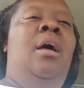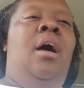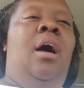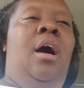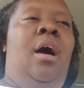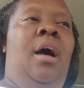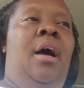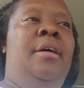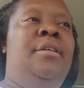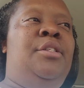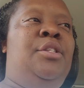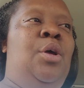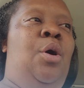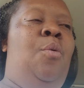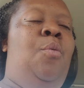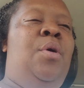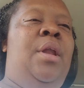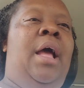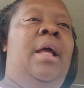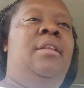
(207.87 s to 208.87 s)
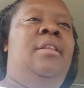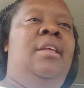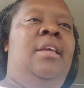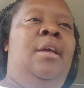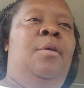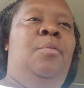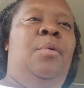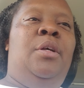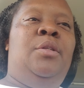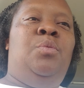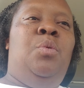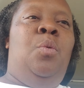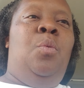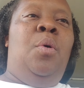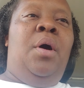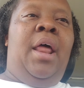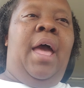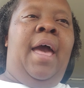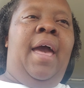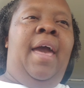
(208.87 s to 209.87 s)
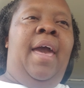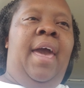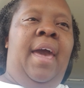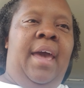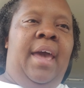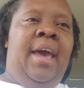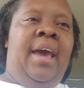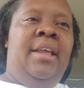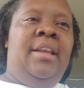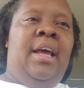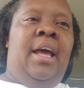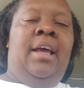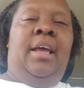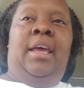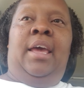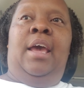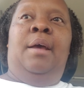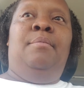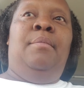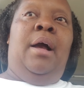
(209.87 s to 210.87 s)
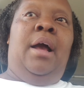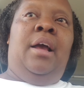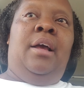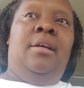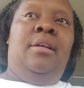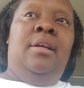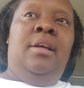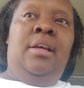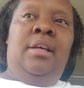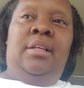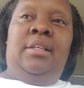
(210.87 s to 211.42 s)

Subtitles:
So what I did was, with what I had my